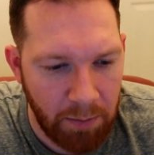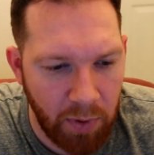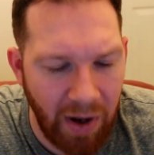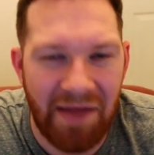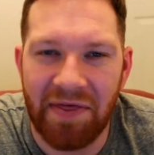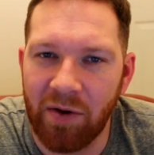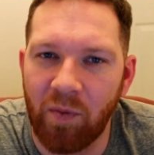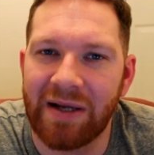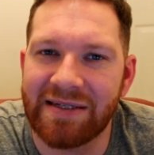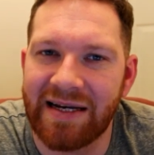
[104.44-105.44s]
But I think
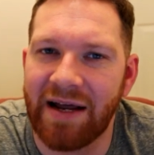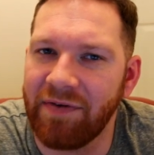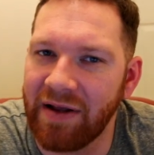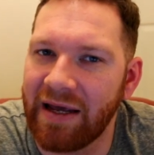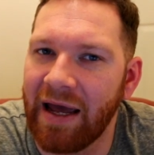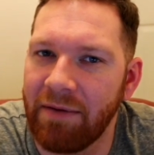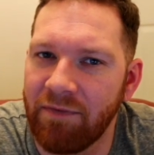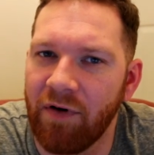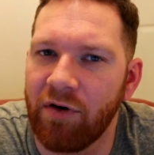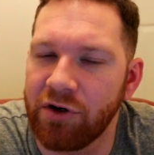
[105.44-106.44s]
Wednesday definitely came
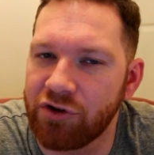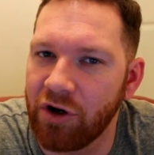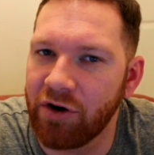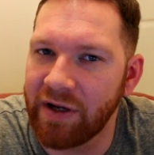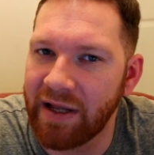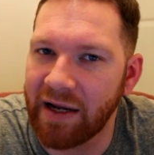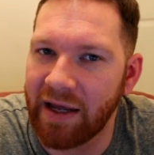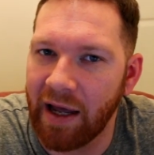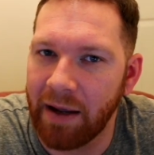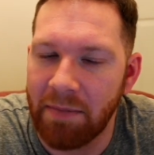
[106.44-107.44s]
for a draw in that
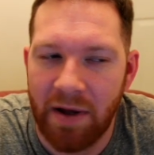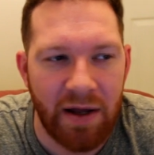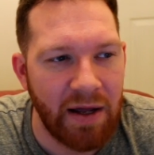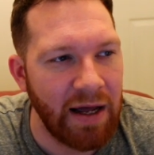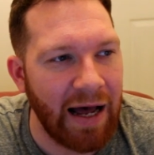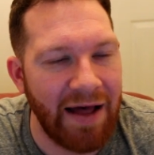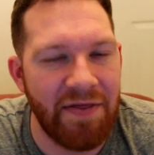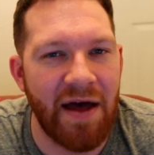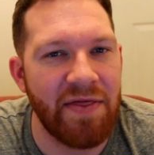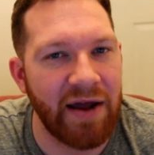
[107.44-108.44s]
game.
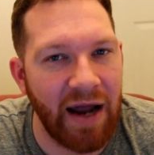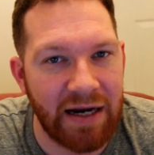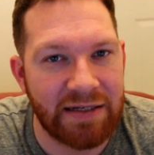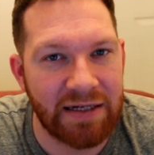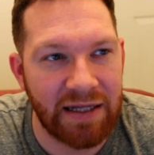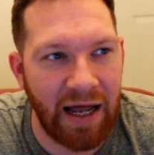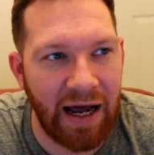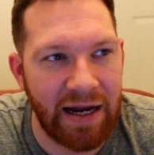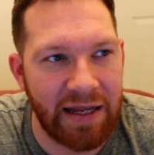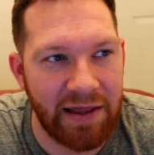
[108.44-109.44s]
And then they acted
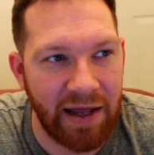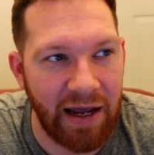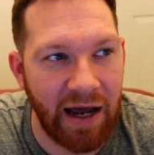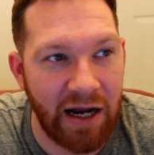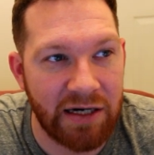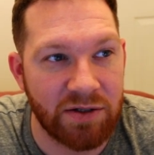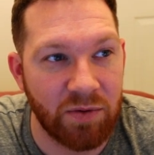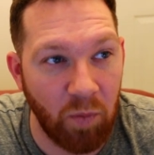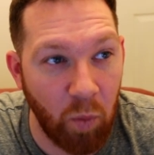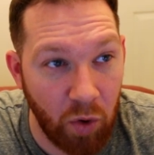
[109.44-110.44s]
like they had
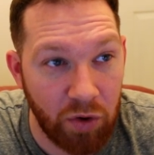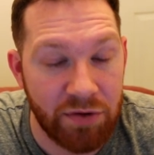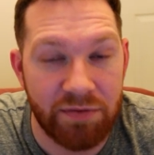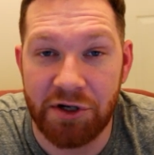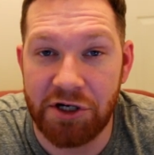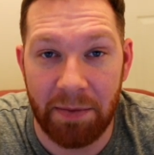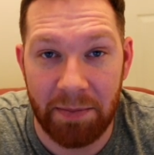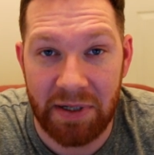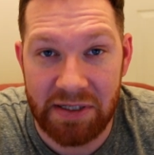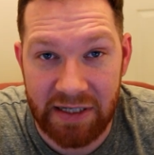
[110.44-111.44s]
won the
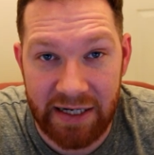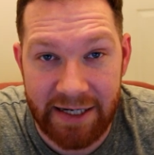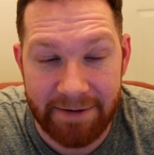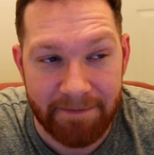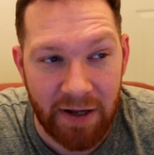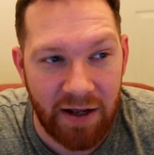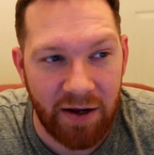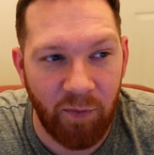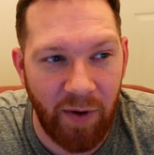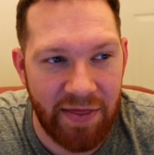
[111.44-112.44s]
Champions League
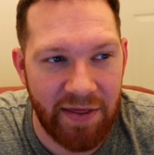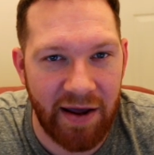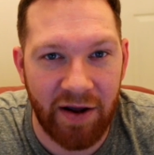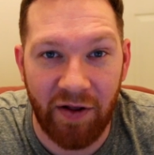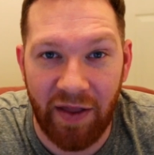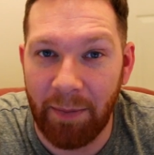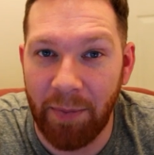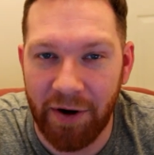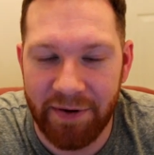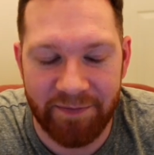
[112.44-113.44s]
when they got that
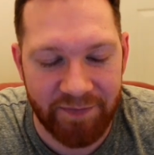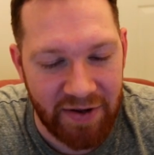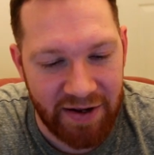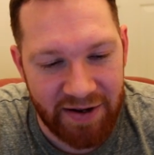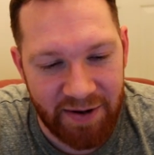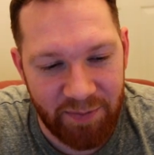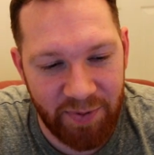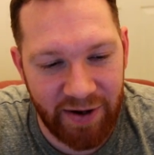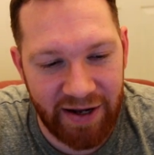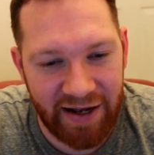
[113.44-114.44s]
point.
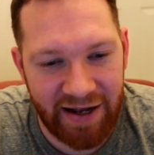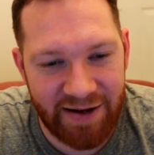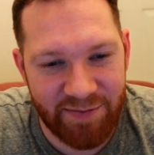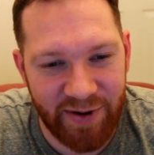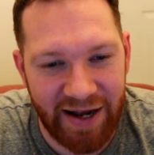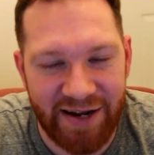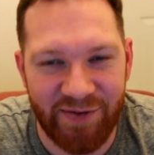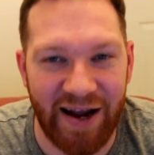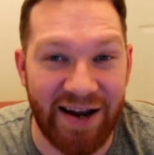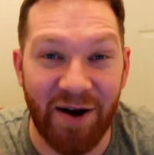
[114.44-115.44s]
But
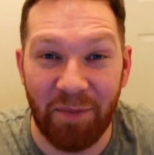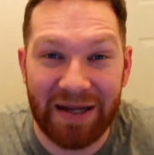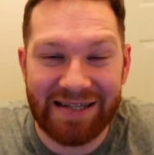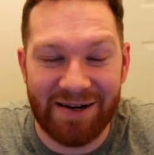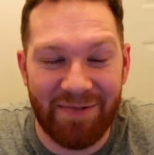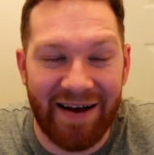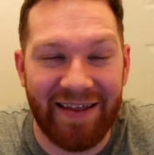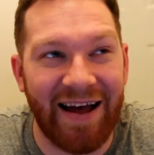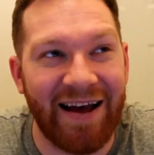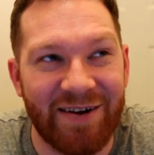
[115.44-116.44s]
anyway, not bitter about
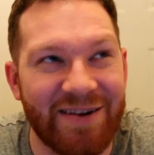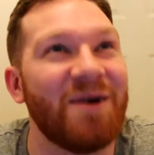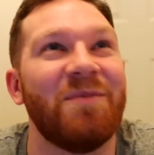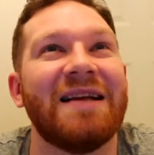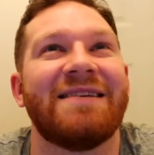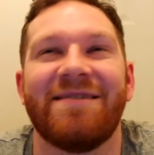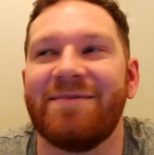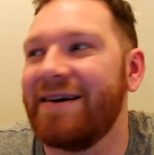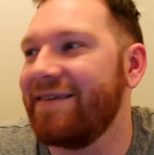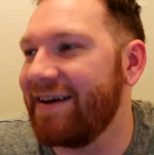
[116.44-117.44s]

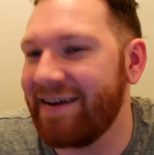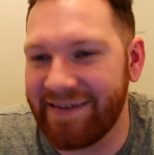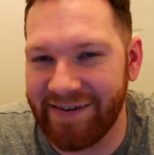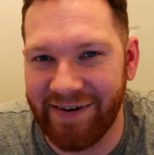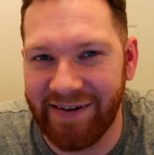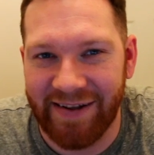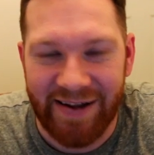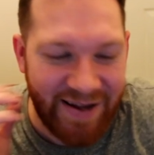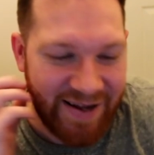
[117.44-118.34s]
that at all.